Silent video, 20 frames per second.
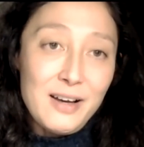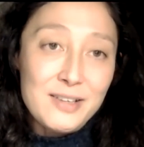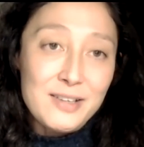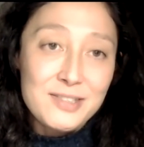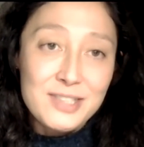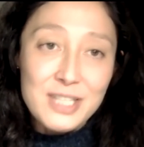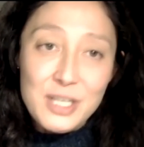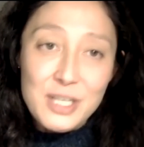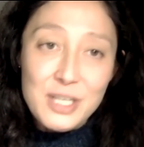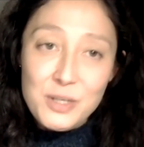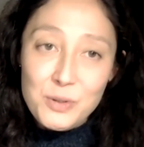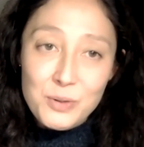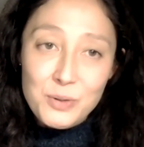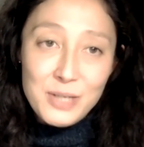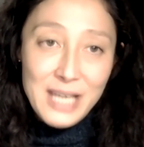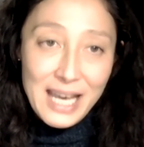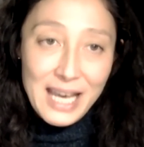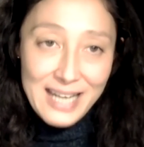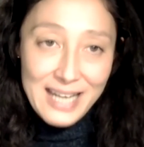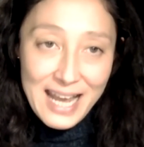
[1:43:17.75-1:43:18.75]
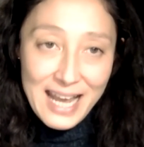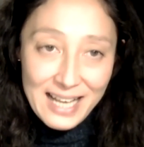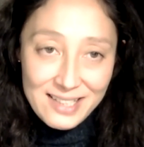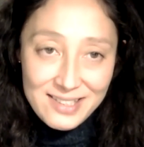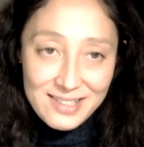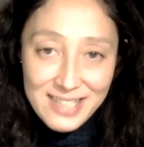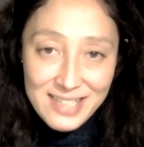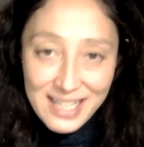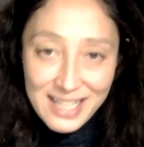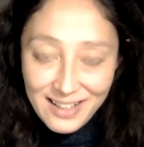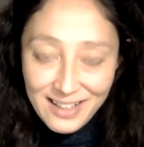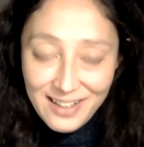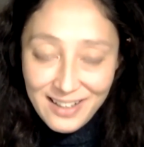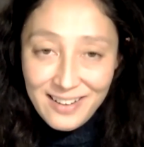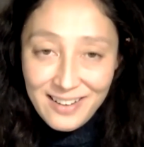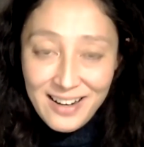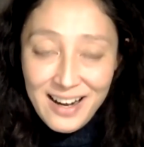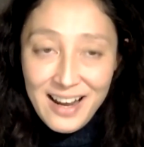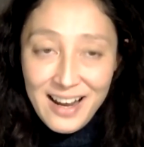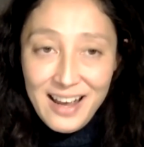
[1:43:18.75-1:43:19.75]
see you again next
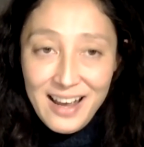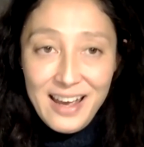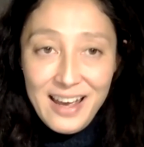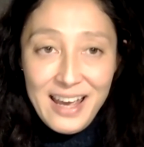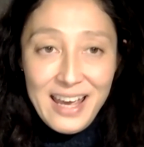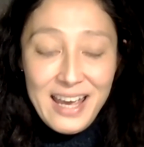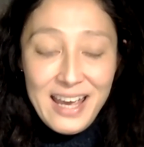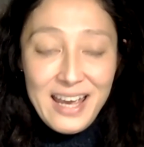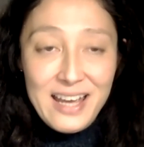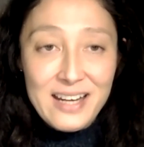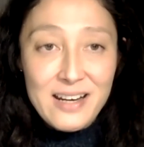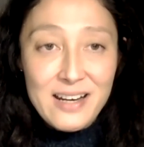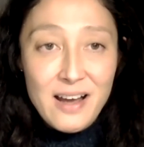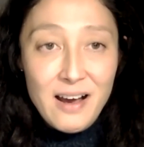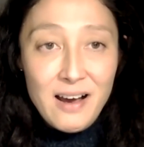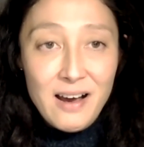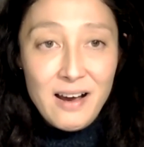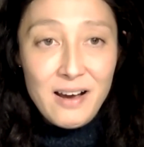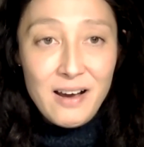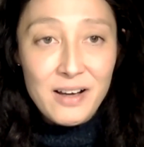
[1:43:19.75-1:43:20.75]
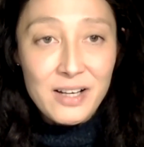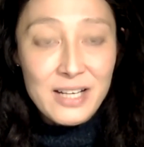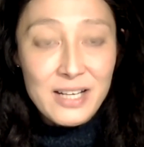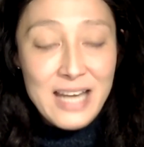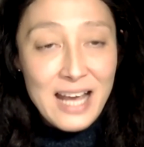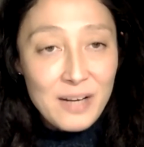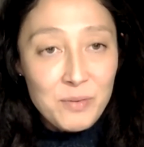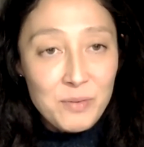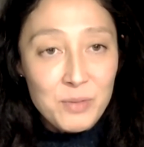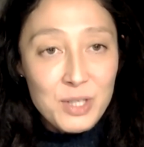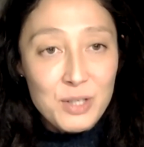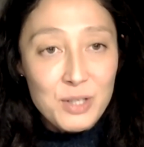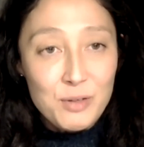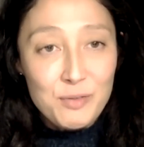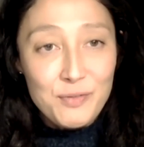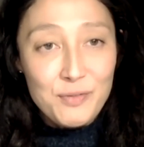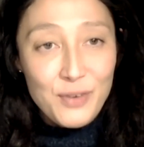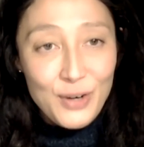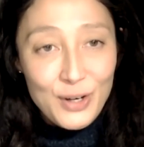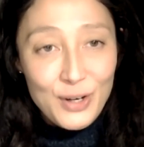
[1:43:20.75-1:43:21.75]
year and connect with you
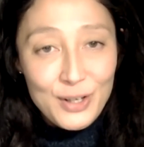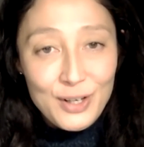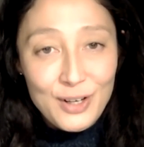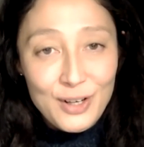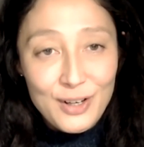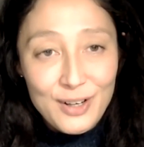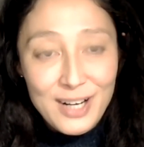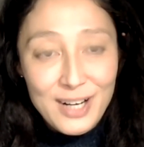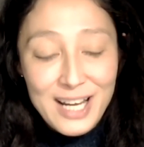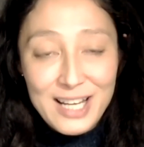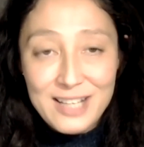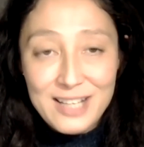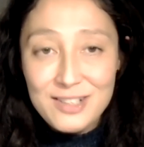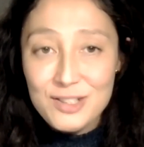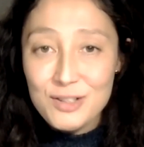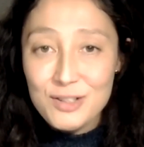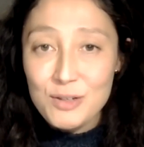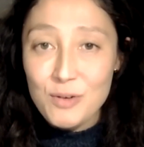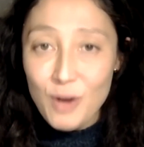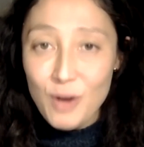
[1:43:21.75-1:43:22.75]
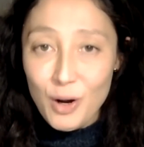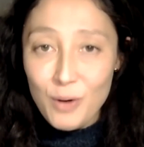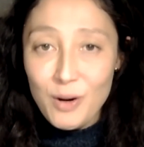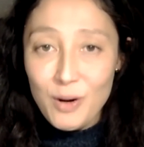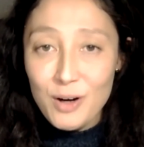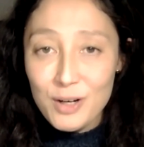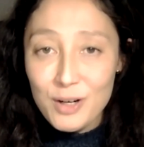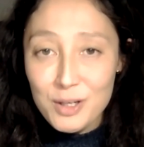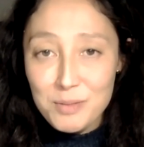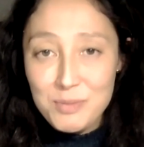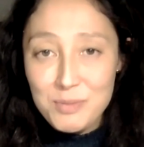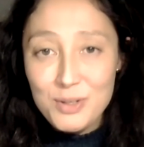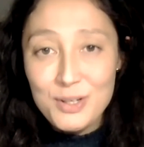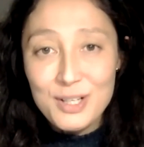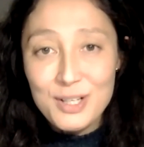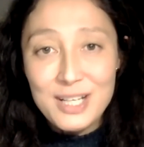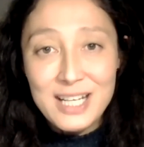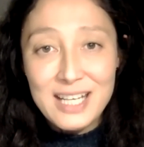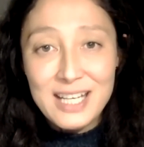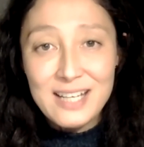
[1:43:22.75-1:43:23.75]
further and to grow our
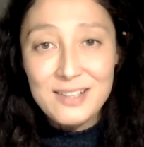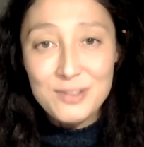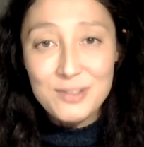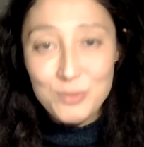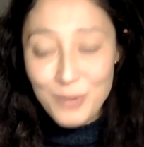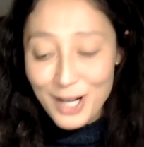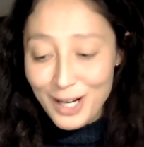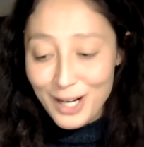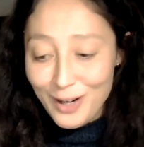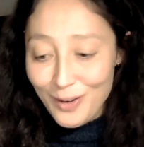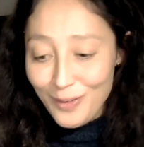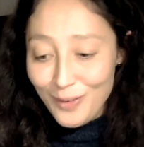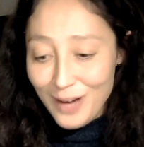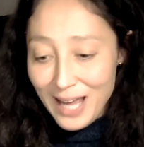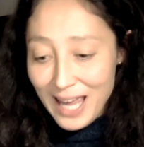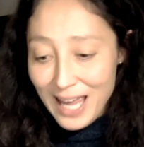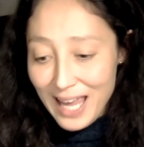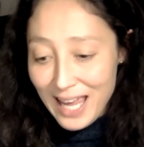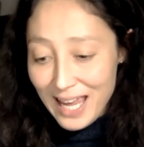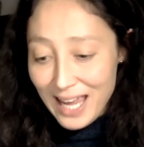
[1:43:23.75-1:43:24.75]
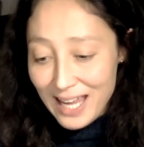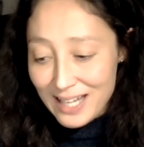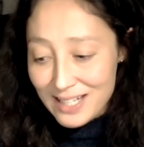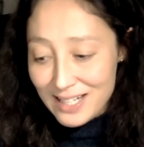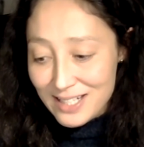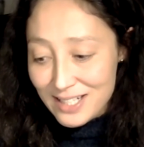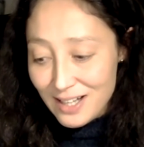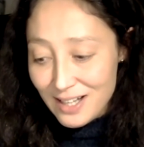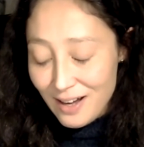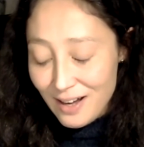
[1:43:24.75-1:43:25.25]
community as well. And